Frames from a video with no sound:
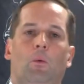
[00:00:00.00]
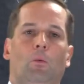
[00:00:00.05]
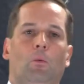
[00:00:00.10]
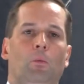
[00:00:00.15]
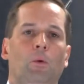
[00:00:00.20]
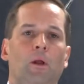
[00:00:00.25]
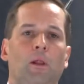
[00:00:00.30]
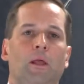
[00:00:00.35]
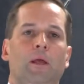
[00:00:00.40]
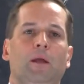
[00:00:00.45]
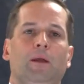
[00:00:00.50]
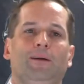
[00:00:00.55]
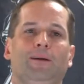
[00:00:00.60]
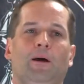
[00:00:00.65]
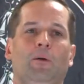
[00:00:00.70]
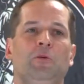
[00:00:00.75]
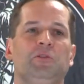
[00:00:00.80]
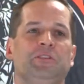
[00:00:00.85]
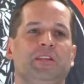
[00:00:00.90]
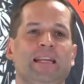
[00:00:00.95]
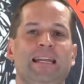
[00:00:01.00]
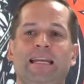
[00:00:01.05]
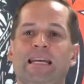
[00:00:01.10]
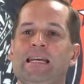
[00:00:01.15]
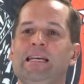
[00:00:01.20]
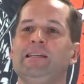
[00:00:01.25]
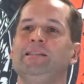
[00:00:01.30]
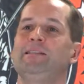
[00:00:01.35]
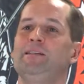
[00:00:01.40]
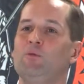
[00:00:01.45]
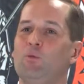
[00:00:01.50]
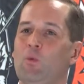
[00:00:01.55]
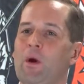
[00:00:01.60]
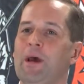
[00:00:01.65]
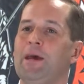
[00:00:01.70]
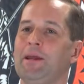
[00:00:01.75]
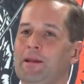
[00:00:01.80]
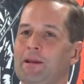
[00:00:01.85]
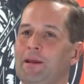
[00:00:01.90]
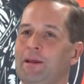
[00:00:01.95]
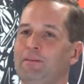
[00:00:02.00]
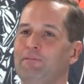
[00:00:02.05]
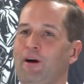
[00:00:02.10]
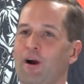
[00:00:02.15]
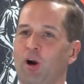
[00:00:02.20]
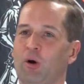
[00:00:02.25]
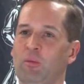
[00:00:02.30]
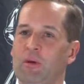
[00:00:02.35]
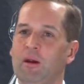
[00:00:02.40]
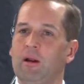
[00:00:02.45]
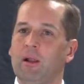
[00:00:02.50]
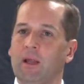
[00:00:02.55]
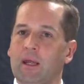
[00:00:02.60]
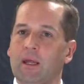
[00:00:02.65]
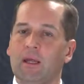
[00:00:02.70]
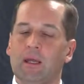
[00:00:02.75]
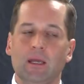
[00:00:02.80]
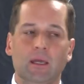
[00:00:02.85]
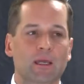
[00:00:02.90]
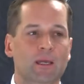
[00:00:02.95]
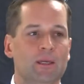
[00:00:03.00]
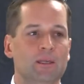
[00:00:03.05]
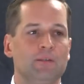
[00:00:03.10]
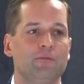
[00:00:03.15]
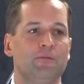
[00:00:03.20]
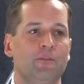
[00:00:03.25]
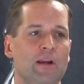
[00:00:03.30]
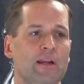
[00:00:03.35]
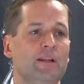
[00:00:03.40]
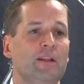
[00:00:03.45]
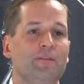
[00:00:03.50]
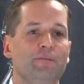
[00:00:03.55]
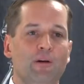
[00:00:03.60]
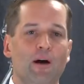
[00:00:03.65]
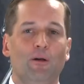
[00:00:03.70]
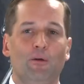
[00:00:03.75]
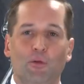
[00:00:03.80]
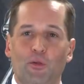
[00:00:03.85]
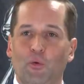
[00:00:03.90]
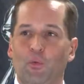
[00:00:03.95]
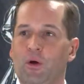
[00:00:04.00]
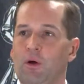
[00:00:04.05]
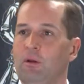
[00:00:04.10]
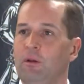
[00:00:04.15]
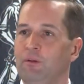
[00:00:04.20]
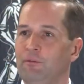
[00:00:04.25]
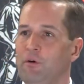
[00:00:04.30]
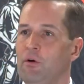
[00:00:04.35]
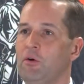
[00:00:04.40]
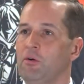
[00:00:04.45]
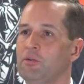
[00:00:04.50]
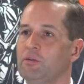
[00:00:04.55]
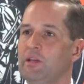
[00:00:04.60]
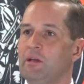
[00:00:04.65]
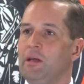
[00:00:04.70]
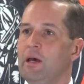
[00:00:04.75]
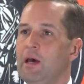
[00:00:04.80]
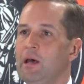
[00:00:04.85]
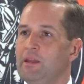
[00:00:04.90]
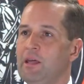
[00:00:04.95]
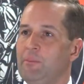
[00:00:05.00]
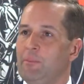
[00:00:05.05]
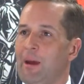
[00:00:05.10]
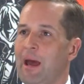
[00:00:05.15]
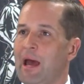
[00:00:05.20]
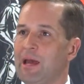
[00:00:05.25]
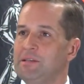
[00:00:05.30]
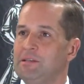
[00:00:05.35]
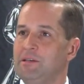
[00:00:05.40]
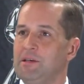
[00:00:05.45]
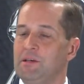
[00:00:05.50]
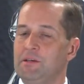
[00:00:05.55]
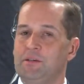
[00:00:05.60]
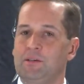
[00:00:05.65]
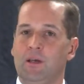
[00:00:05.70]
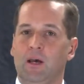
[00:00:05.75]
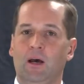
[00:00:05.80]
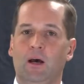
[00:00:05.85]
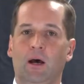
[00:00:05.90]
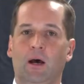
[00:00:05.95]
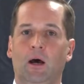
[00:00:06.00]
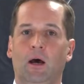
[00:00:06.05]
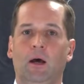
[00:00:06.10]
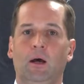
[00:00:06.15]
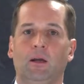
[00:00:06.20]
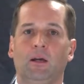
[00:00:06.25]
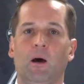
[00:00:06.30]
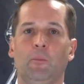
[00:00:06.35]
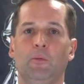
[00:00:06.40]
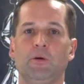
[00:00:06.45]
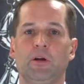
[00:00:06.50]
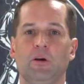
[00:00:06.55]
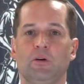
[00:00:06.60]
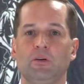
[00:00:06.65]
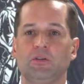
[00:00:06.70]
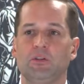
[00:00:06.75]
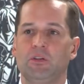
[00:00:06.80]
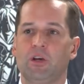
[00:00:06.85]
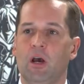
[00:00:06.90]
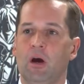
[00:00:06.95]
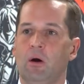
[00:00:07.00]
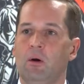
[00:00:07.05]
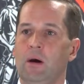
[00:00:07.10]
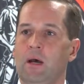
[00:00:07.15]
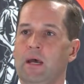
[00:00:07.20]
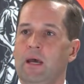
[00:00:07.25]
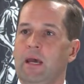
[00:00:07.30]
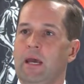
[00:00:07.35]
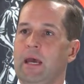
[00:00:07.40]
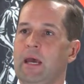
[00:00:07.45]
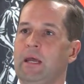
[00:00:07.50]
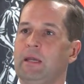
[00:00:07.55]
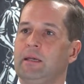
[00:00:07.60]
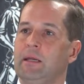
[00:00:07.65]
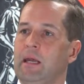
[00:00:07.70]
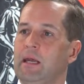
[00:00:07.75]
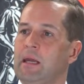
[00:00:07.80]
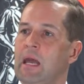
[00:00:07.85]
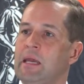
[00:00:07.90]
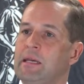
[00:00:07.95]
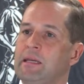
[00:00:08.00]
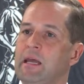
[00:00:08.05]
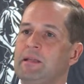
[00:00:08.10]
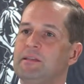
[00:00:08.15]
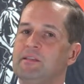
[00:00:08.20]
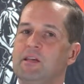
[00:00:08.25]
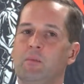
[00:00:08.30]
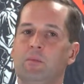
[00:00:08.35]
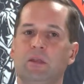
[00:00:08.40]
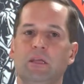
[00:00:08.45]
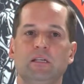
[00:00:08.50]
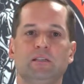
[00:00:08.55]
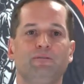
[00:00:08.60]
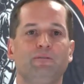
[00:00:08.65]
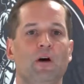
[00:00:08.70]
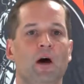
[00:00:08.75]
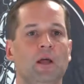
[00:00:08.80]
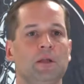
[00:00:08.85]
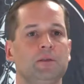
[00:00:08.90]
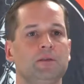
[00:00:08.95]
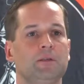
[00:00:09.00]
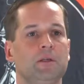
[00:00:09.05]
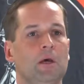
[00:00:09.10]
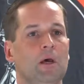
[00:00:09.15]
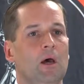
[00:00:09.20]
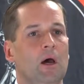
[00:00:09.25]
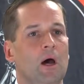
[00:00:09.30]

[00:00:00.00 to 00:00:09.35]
really almost an easy win environmentally, is frankly follow the will of the voters. They passed this a couple years ago, and get some of these funds